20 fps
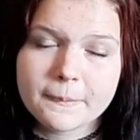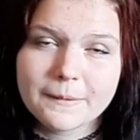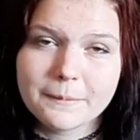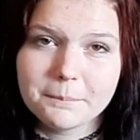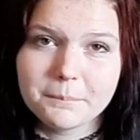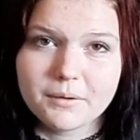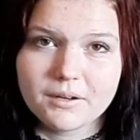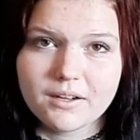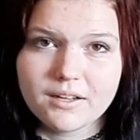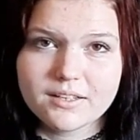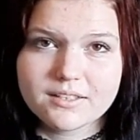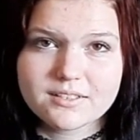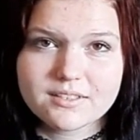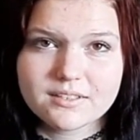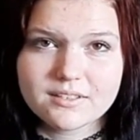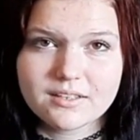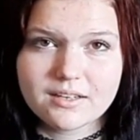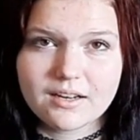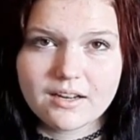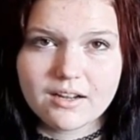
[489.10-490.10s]
but
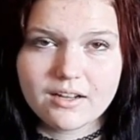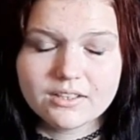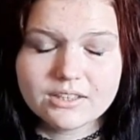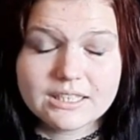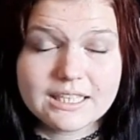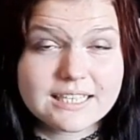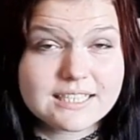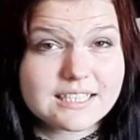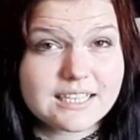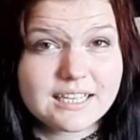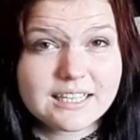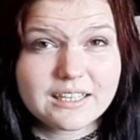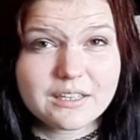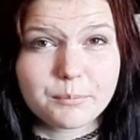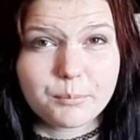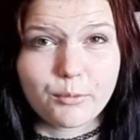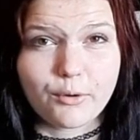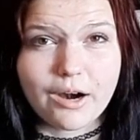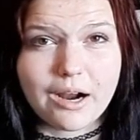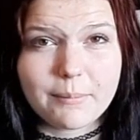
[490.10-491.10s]
unless I get a
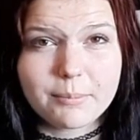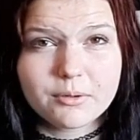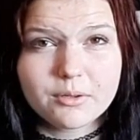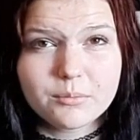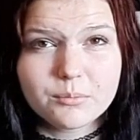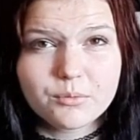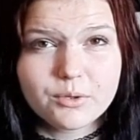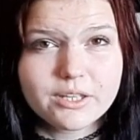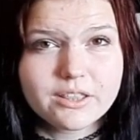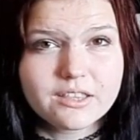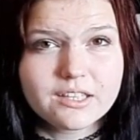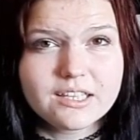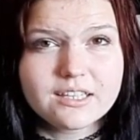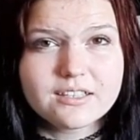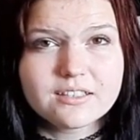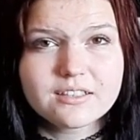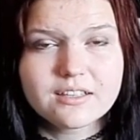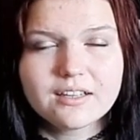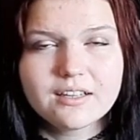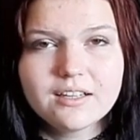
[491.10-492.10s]
problem with
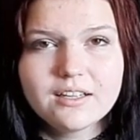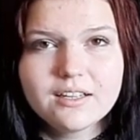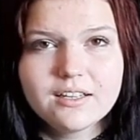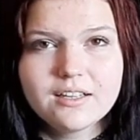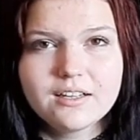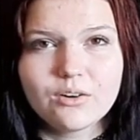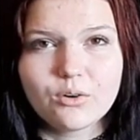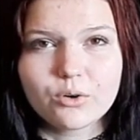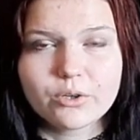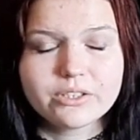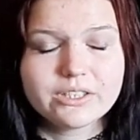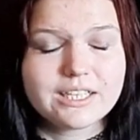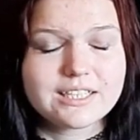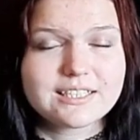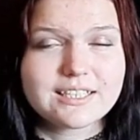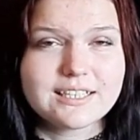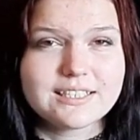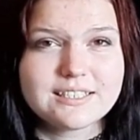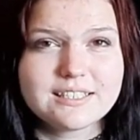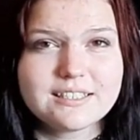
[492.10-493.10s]
it, or unless
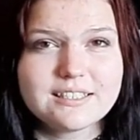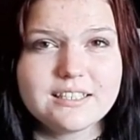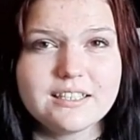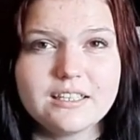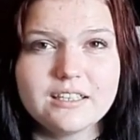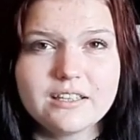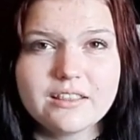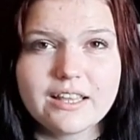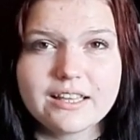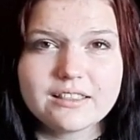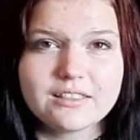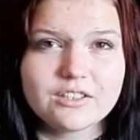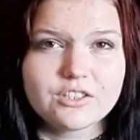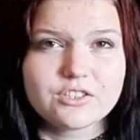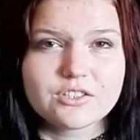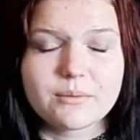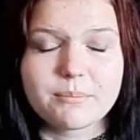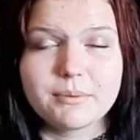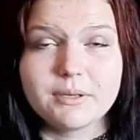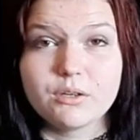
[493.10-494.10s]
I see that there's
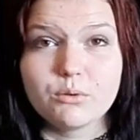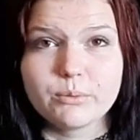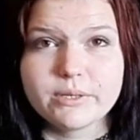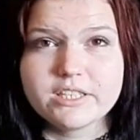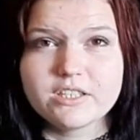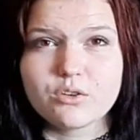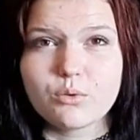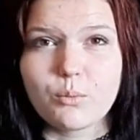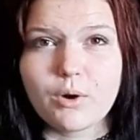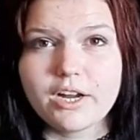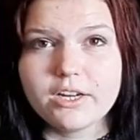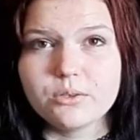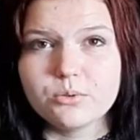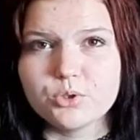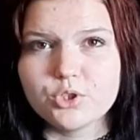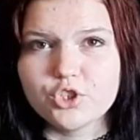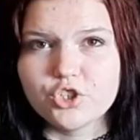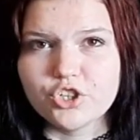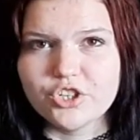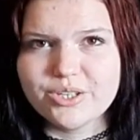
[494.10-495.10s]
a big reason why you
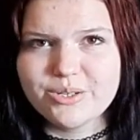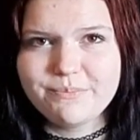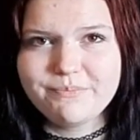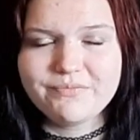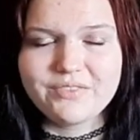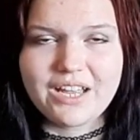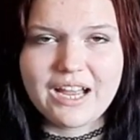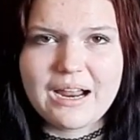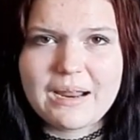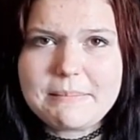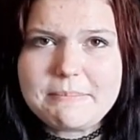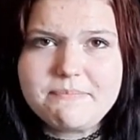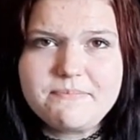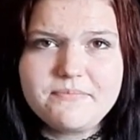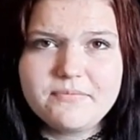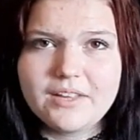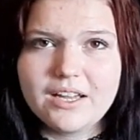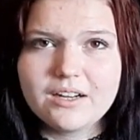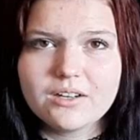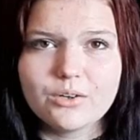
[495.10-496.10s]
should, I'm
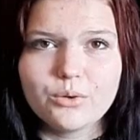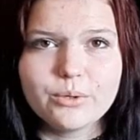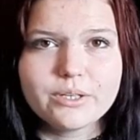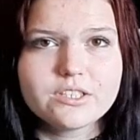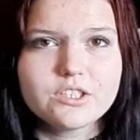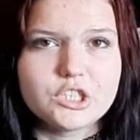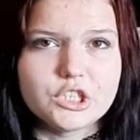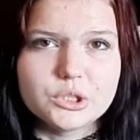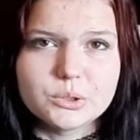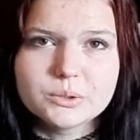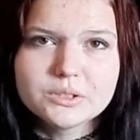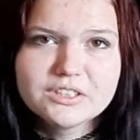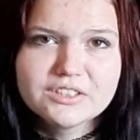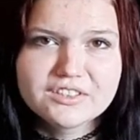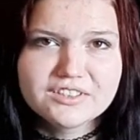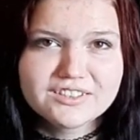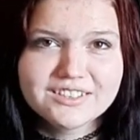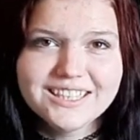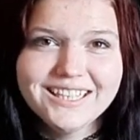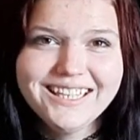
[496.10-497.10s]
not going to.
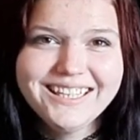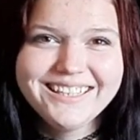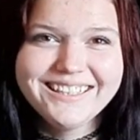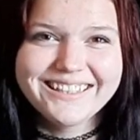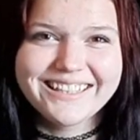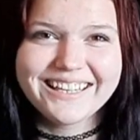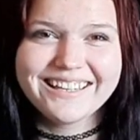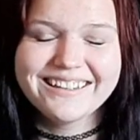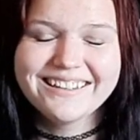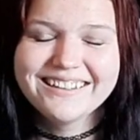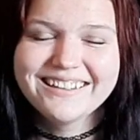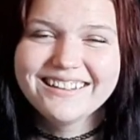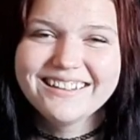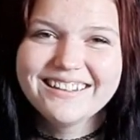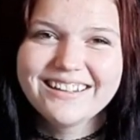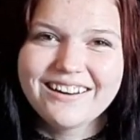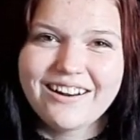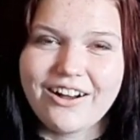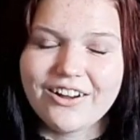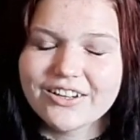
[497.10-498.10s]
Like,
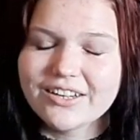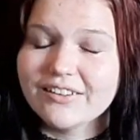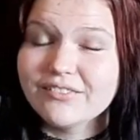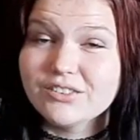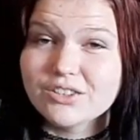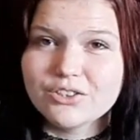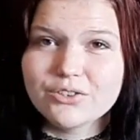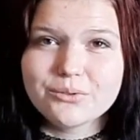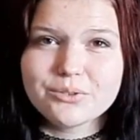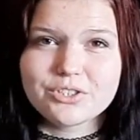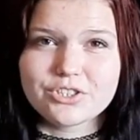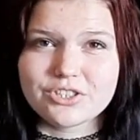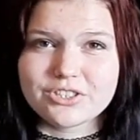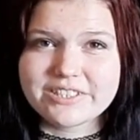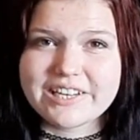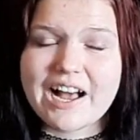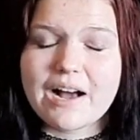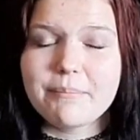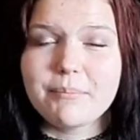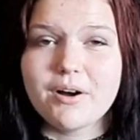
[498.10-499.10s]
all you have to do is just
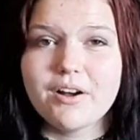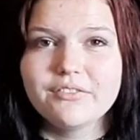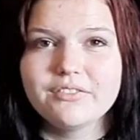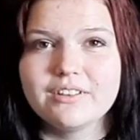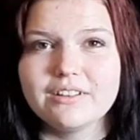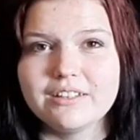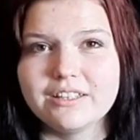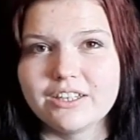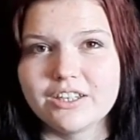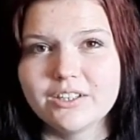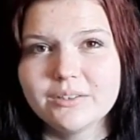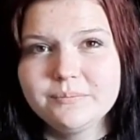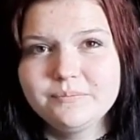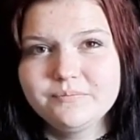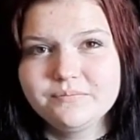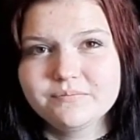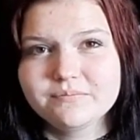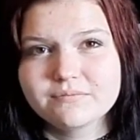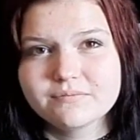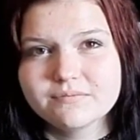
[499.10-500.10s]
top off the litter.
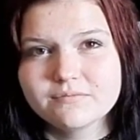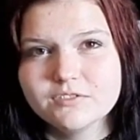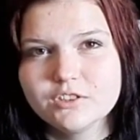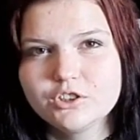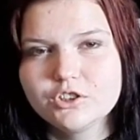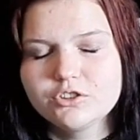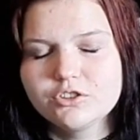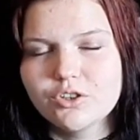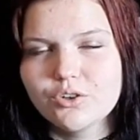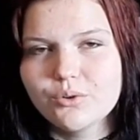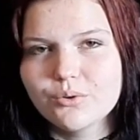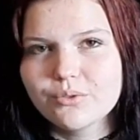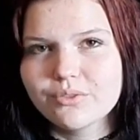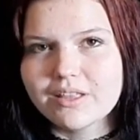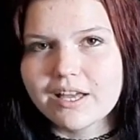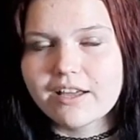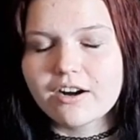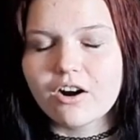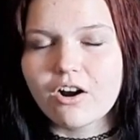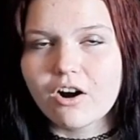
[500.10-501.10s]
So
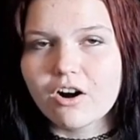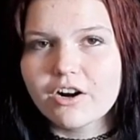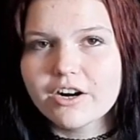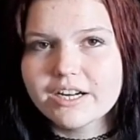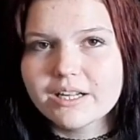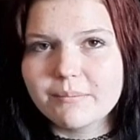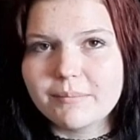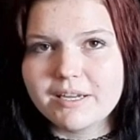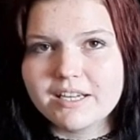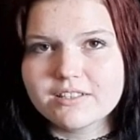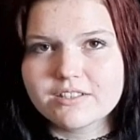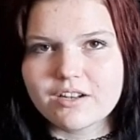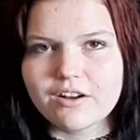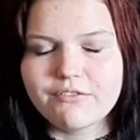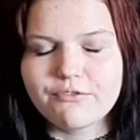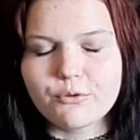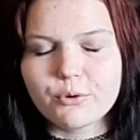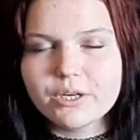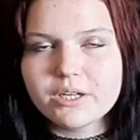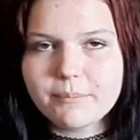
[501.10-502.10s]
that already makes a
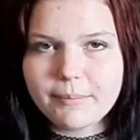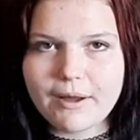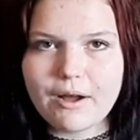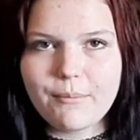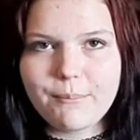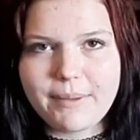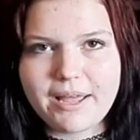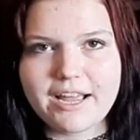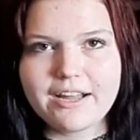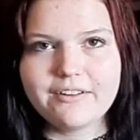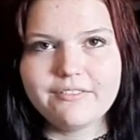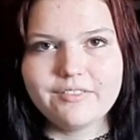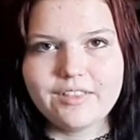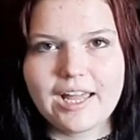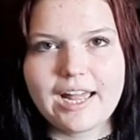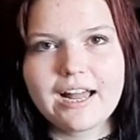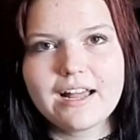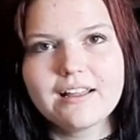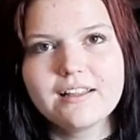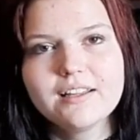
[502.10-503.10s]
40-pound bag of
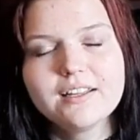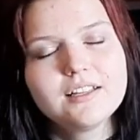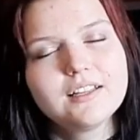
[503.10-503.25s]
that